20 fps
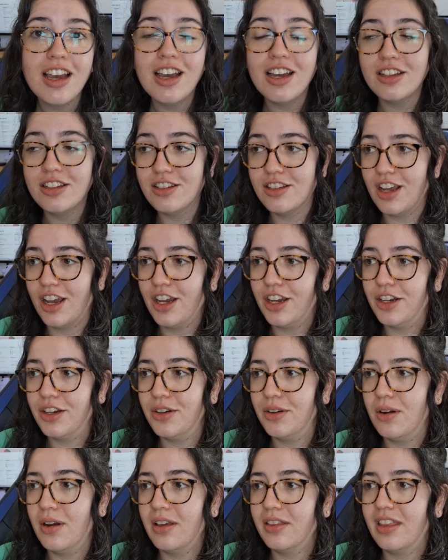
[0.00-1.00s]

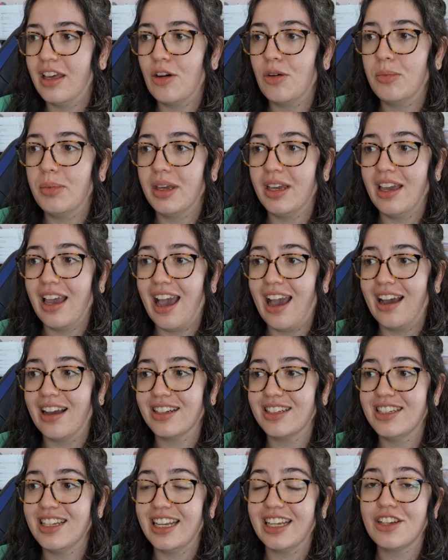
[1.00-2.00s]
So they'll be
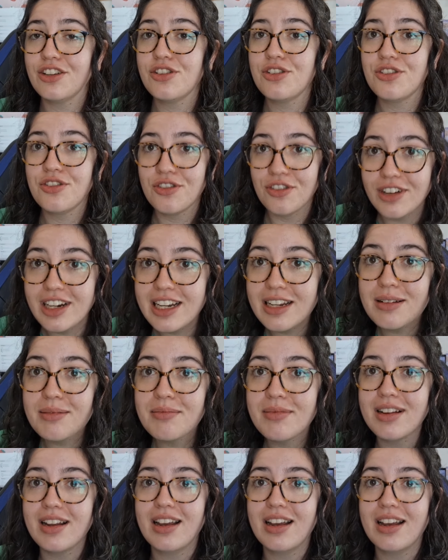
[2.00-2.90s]
at extreme